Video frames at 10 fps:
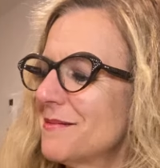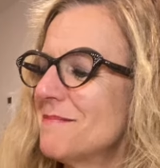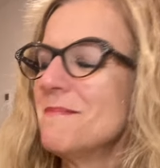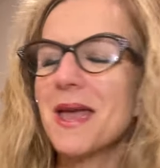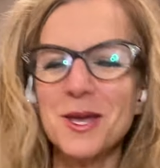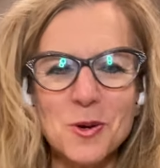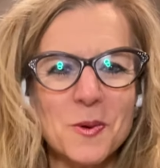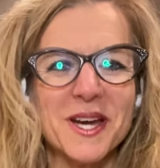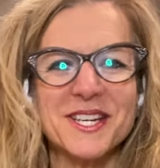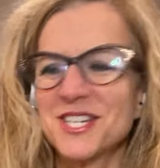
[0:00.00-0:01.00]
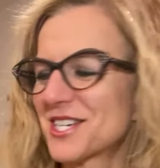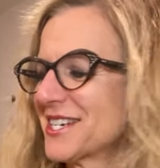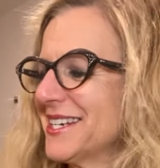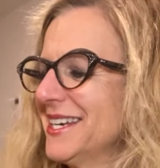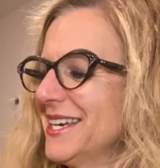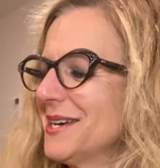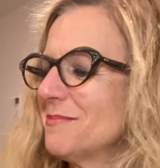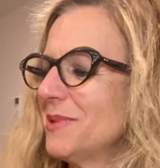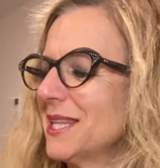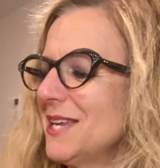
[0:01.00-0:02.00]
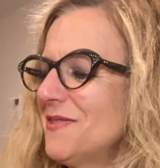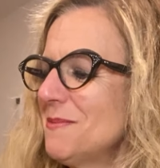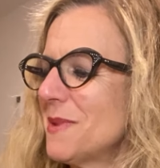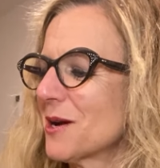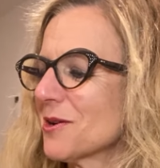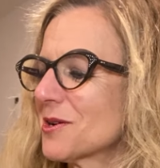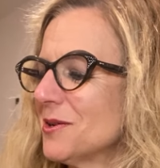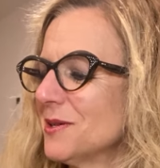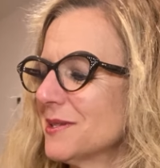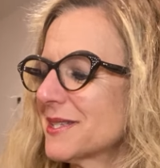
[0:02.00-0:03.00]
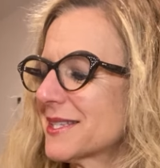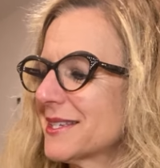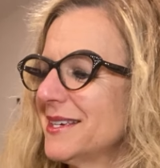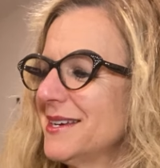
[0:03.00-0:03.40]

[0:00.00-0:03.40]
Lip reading: Make a wish. Believe in miracles.